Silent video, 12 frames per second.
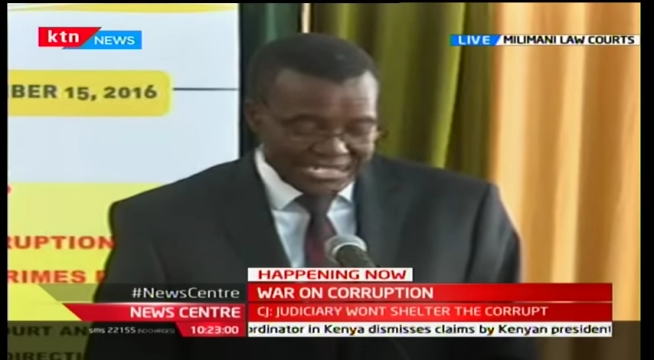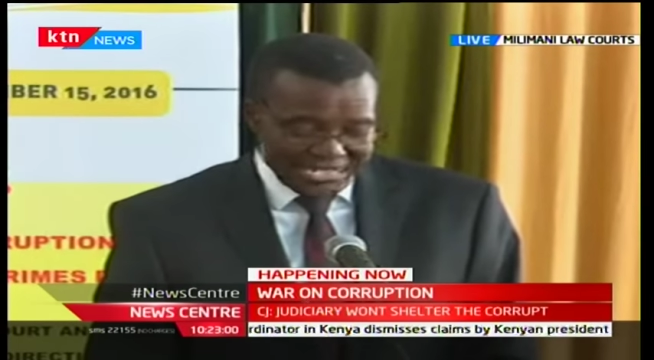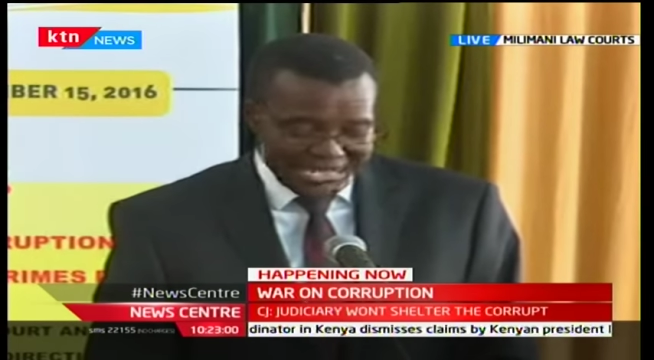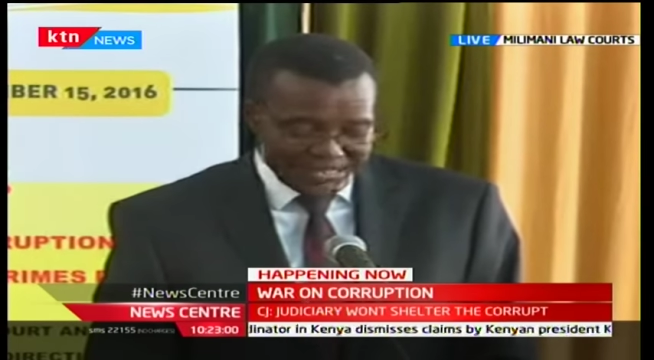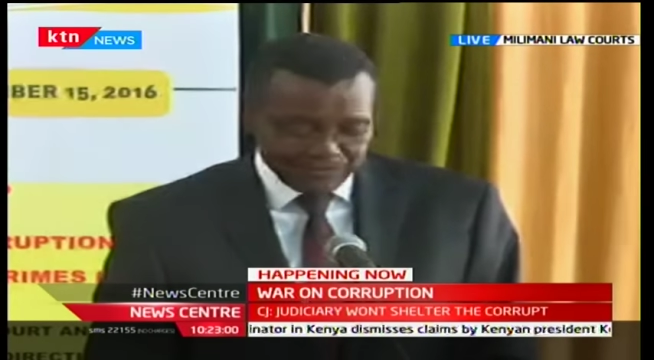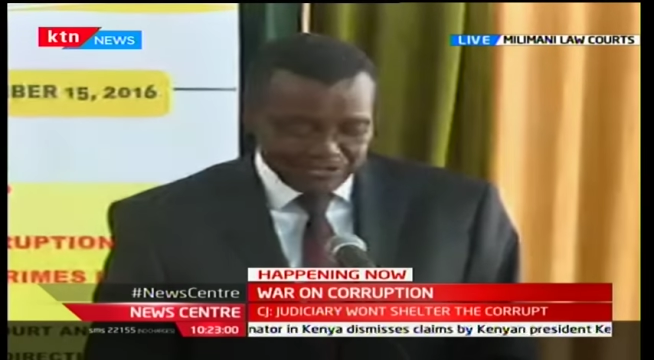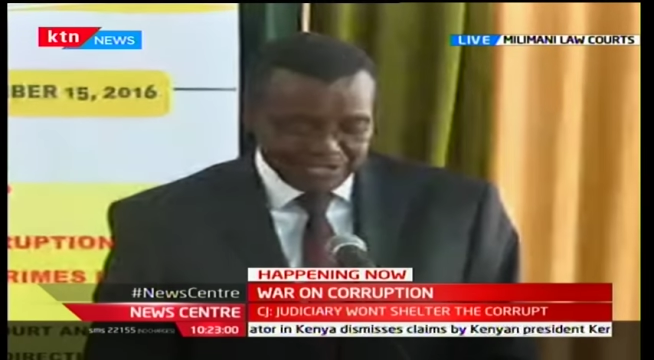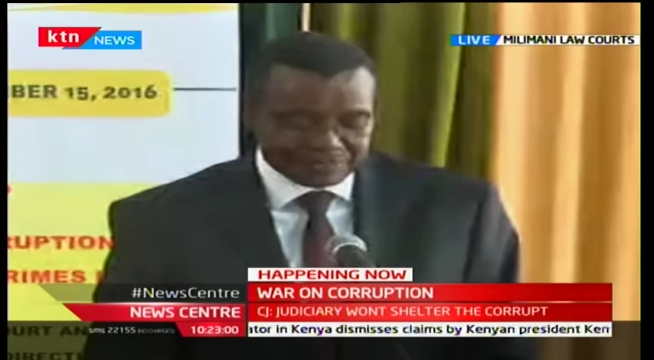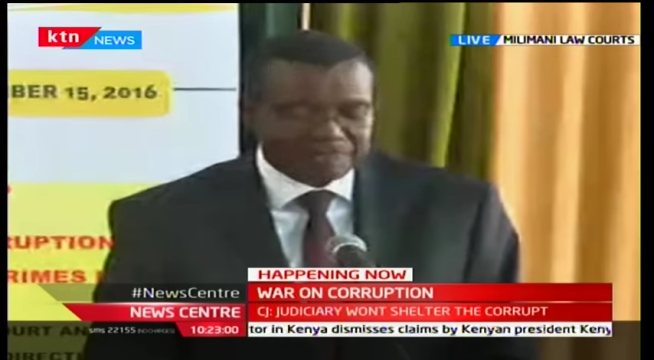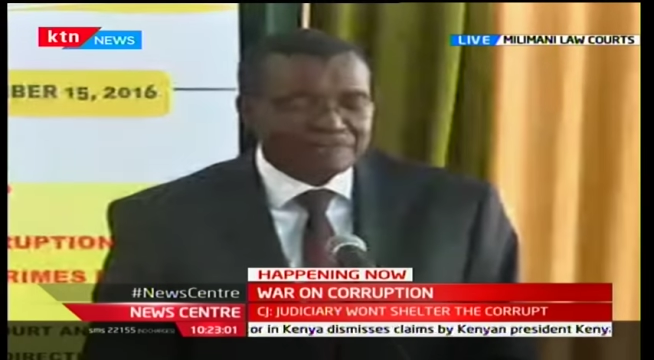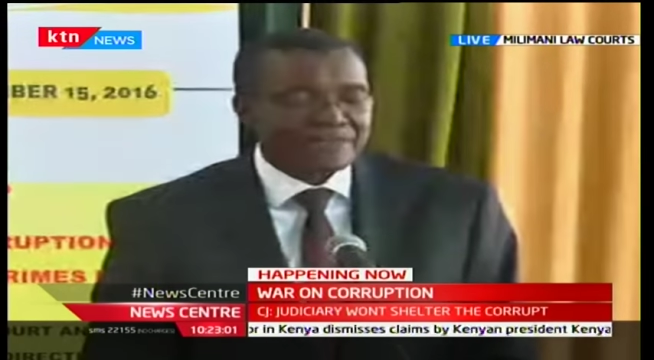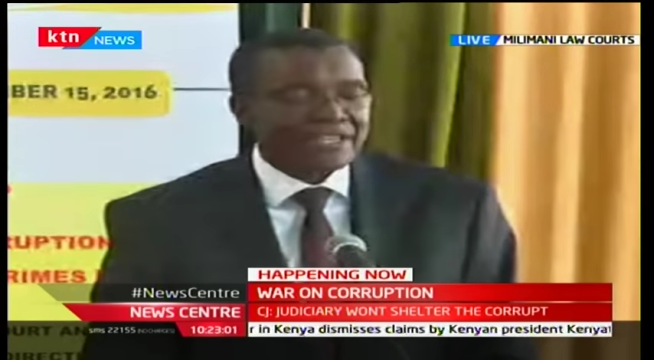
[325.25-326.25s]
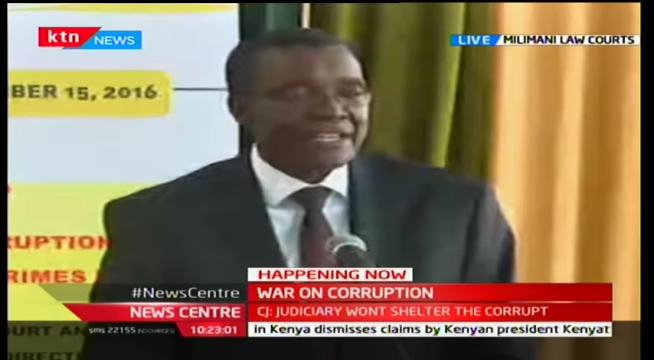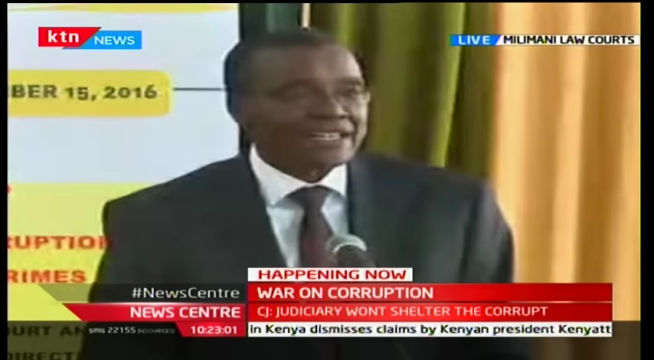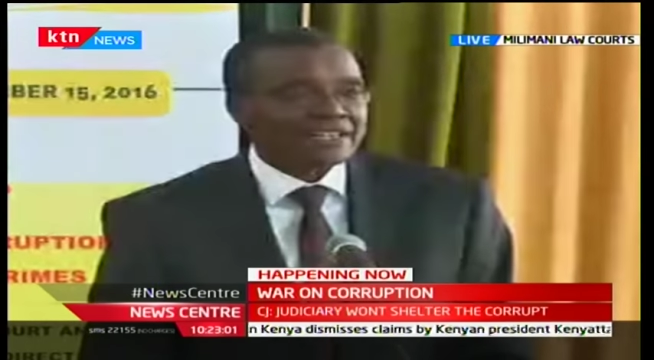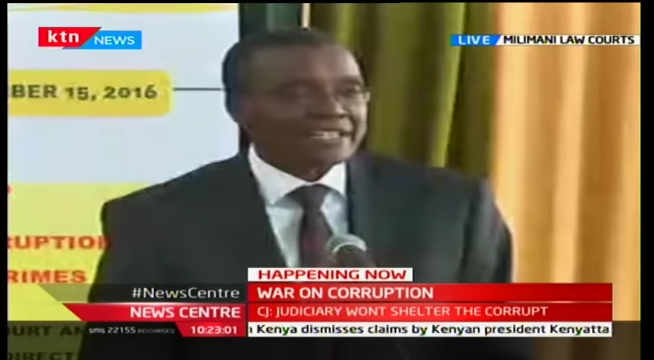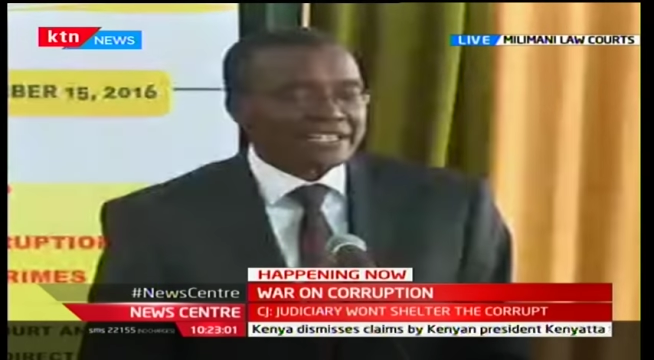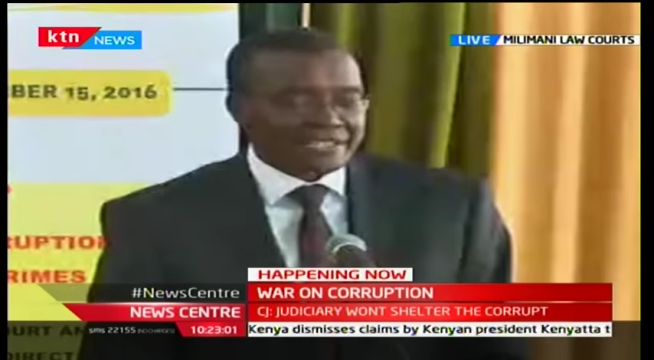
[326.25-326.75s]
crimes,
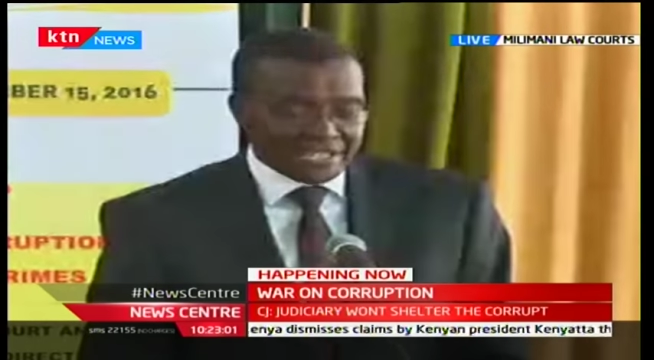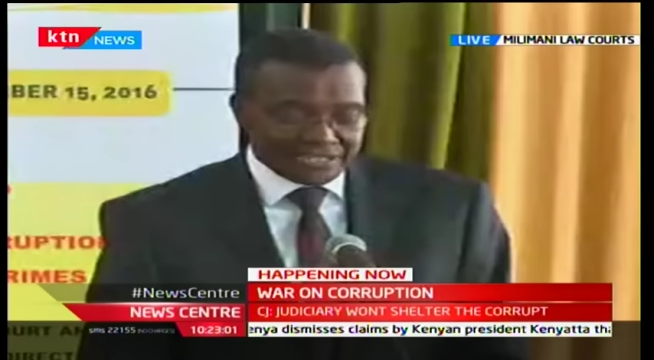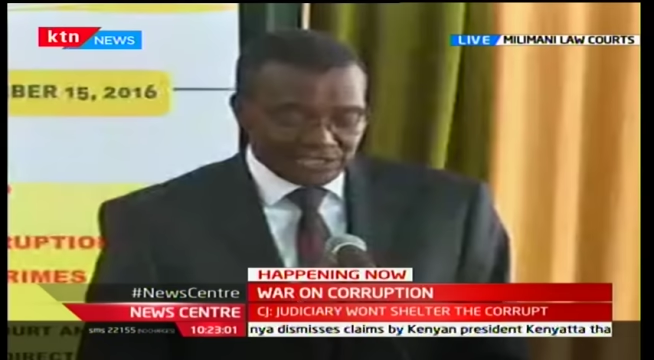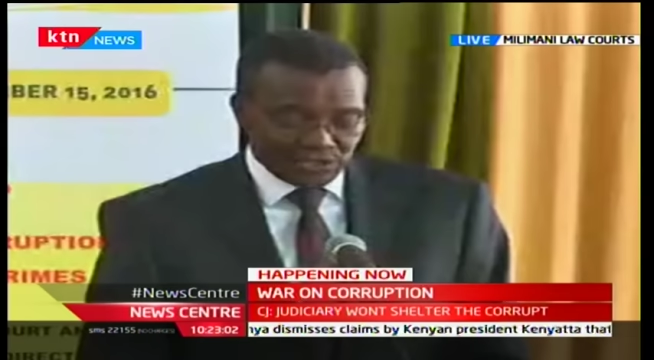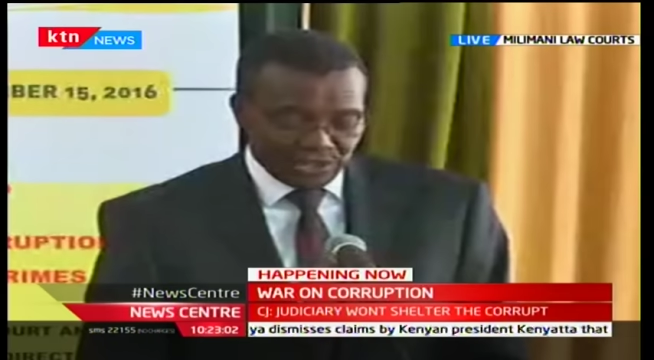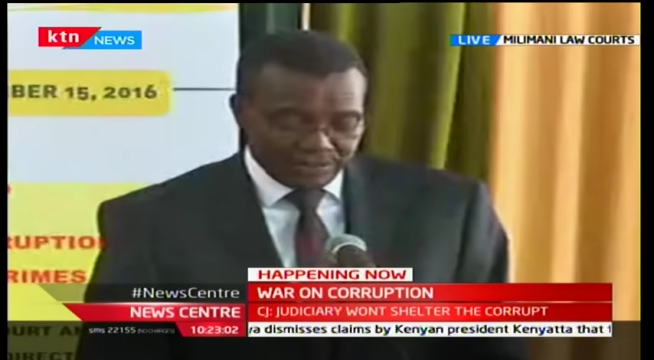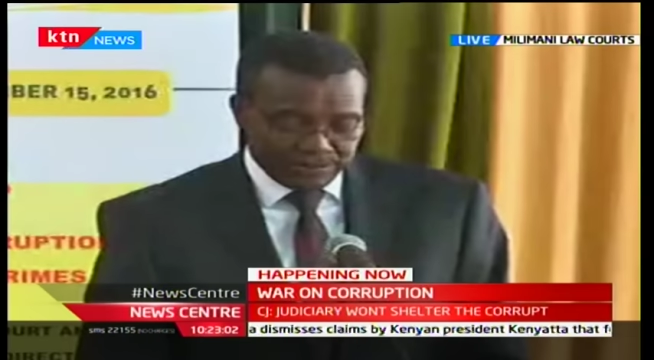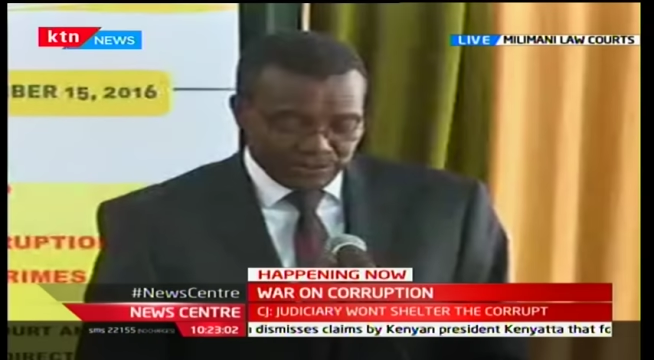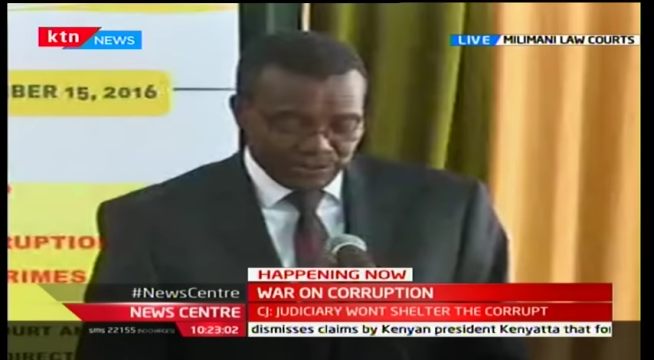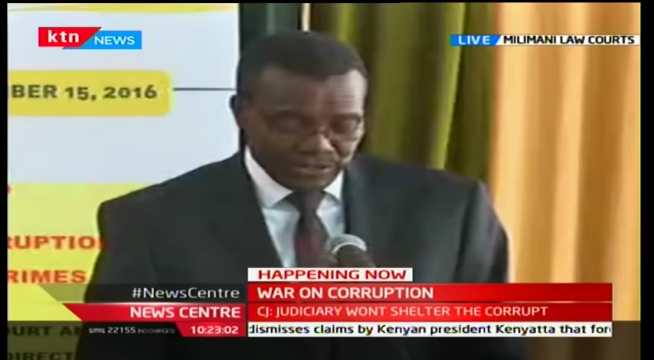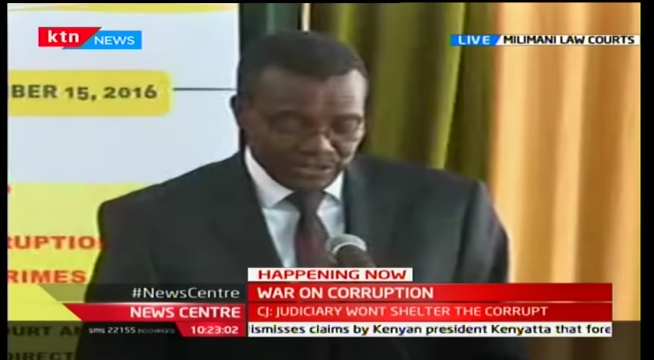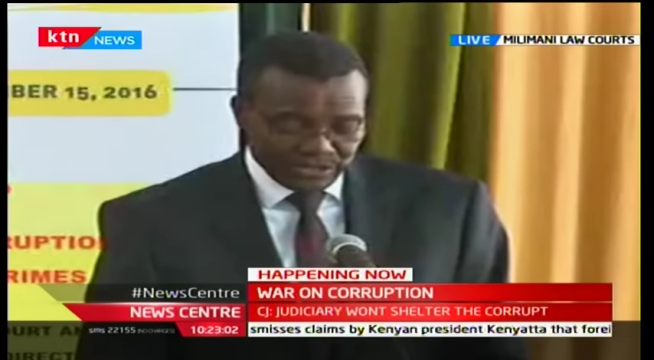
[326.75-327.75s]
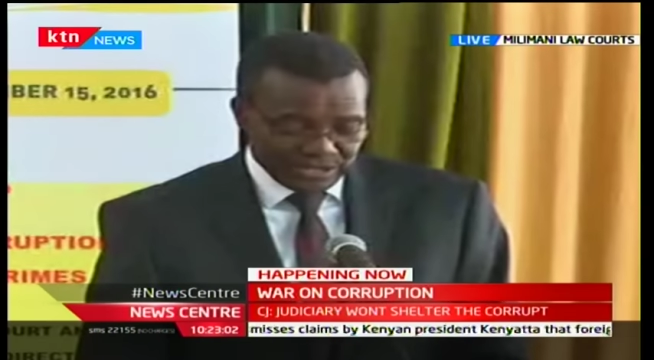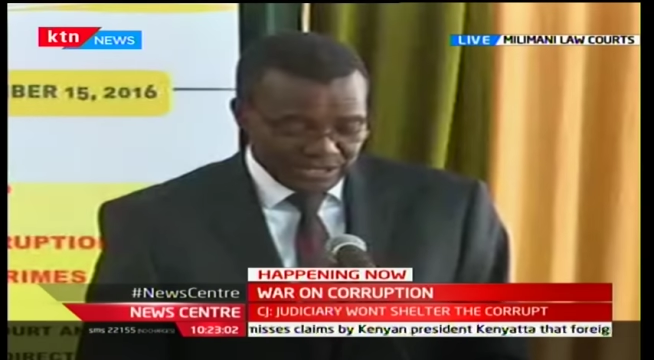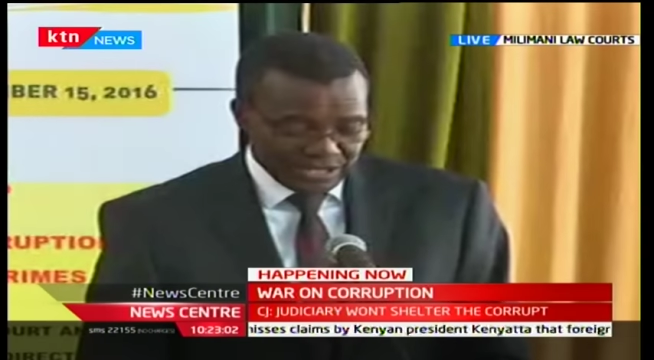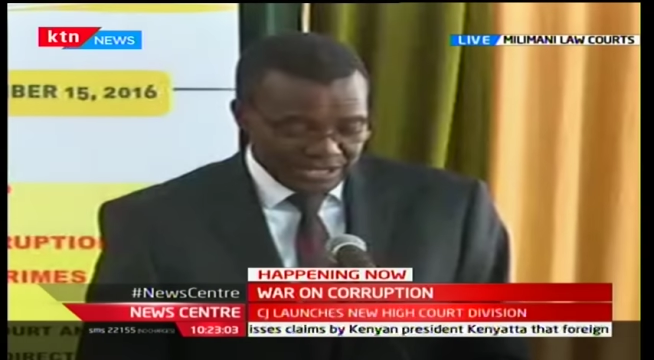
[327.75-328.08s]
that the Anti-Corruption